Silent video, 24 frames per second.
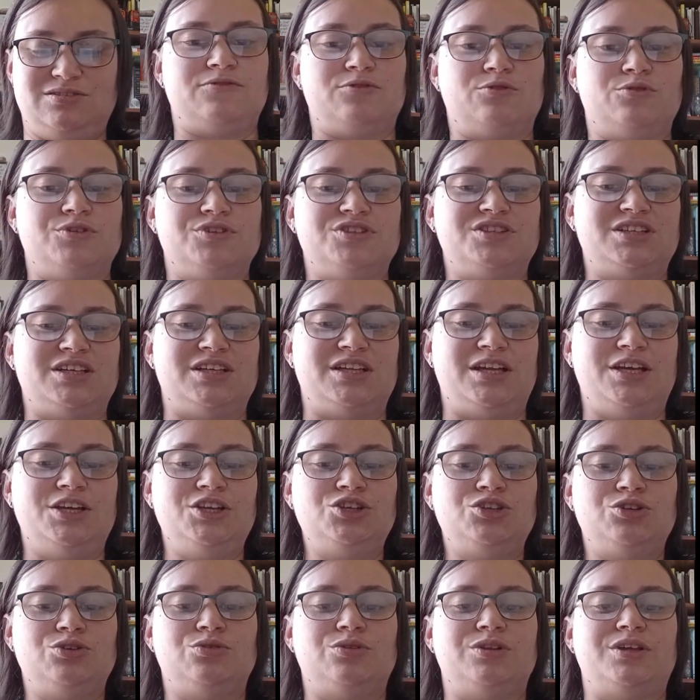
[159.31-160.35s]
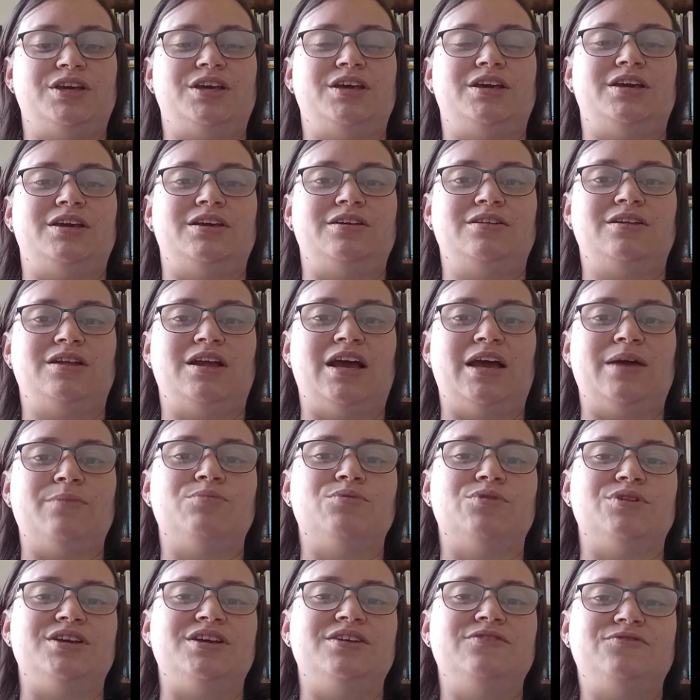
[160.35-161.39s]
Of course, initially, I
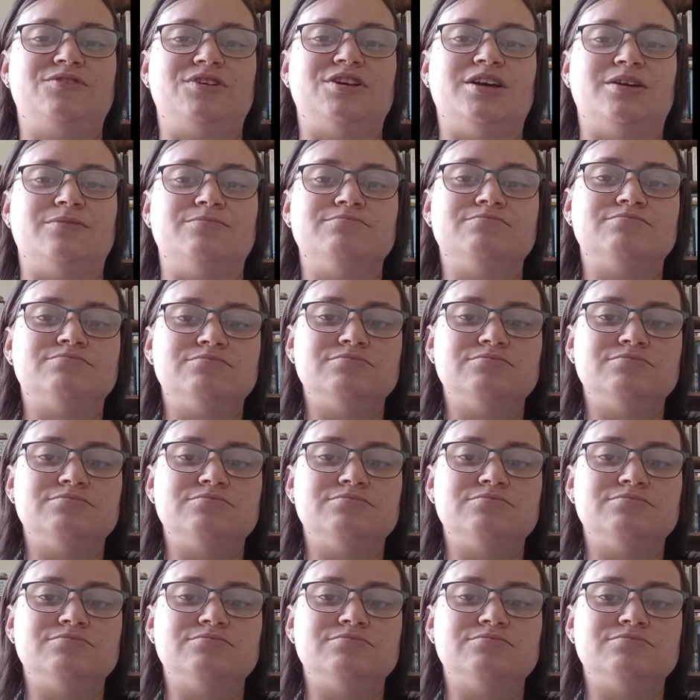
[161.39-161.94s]
believed him.